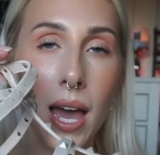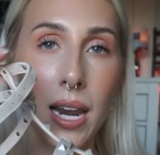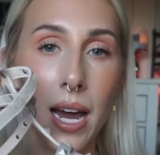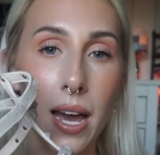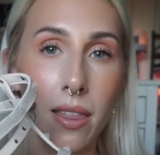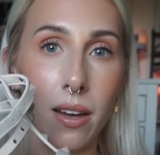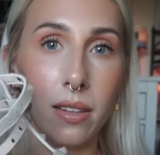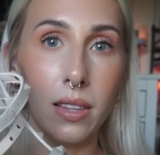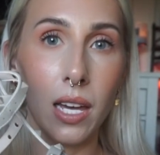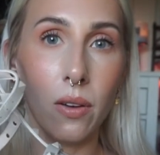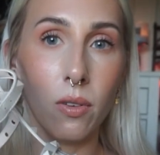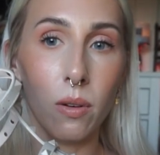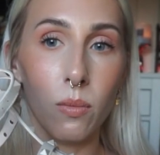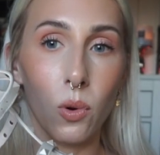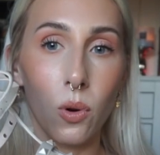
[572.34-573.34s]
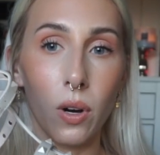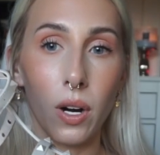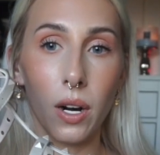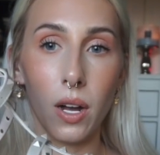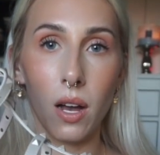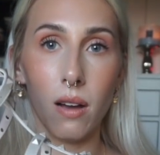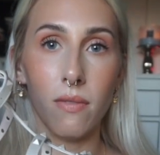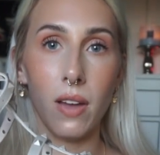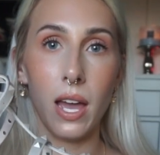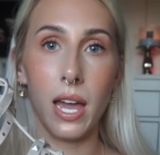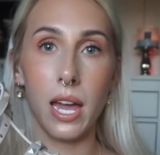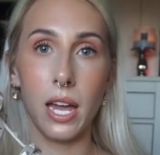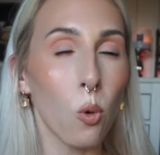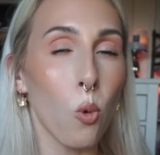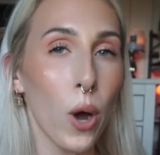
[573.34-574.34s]
and I thought they were more of
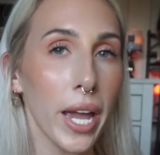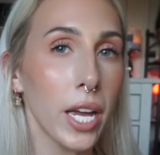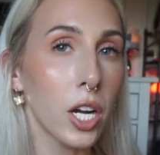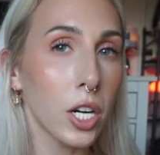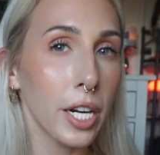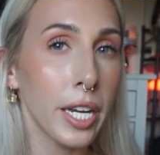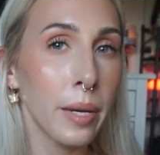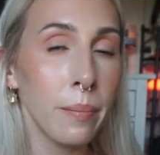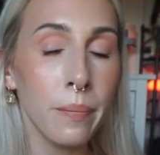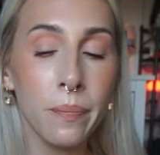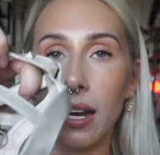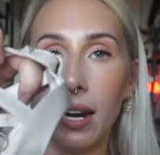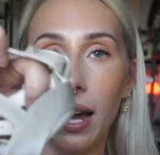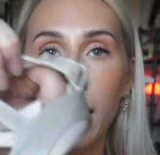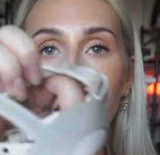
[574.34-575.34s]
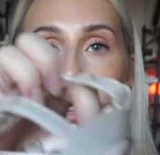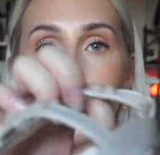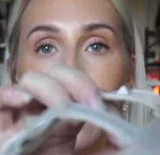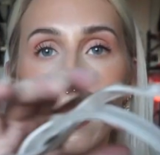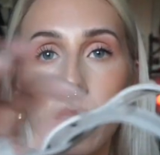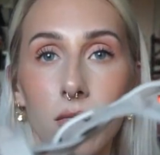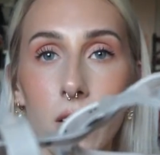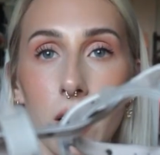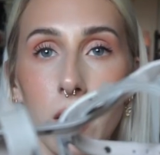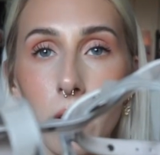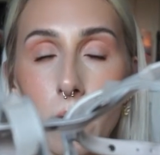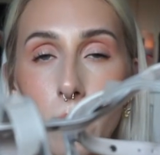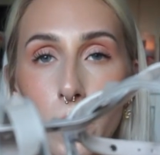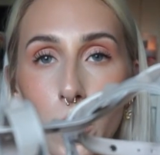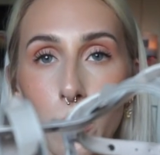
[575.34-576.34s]
a white cream. And I love
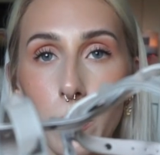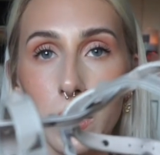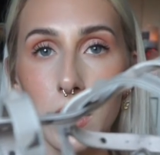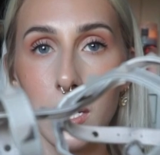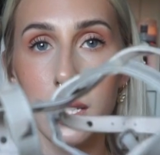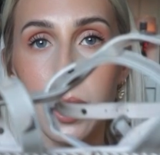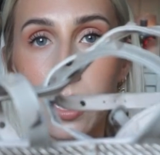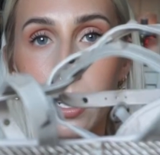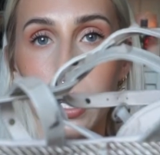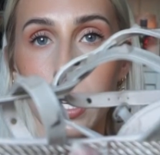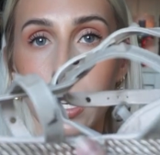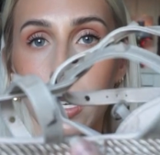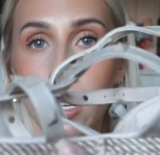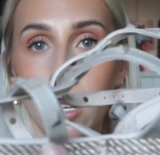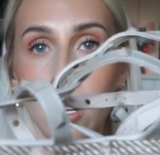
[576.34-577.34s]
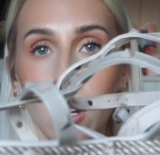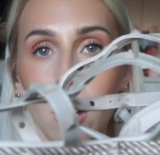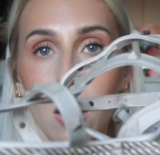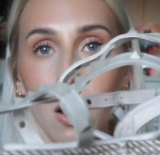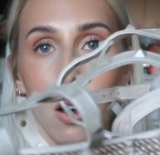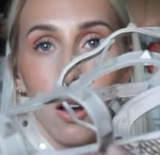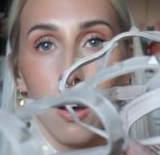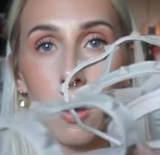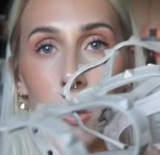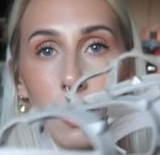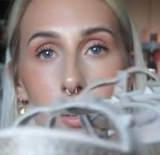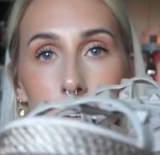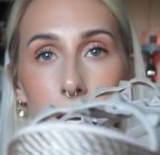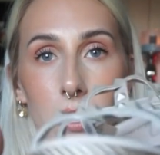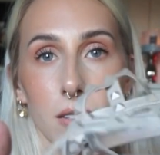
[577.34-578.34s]
the rope detailing
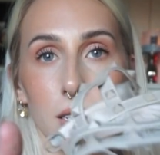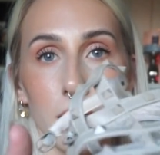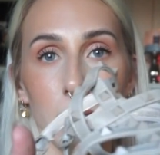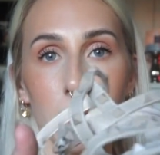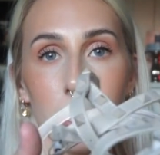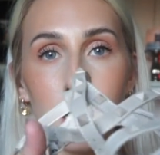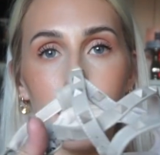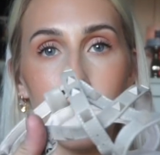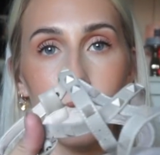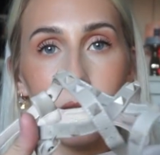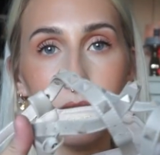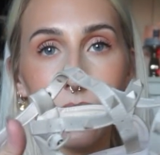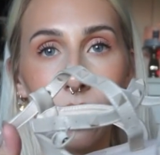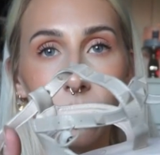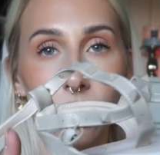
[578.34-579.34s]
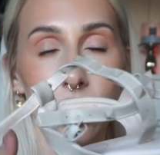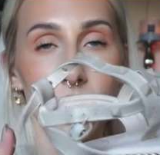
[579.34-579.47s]
all around it, and it's how it's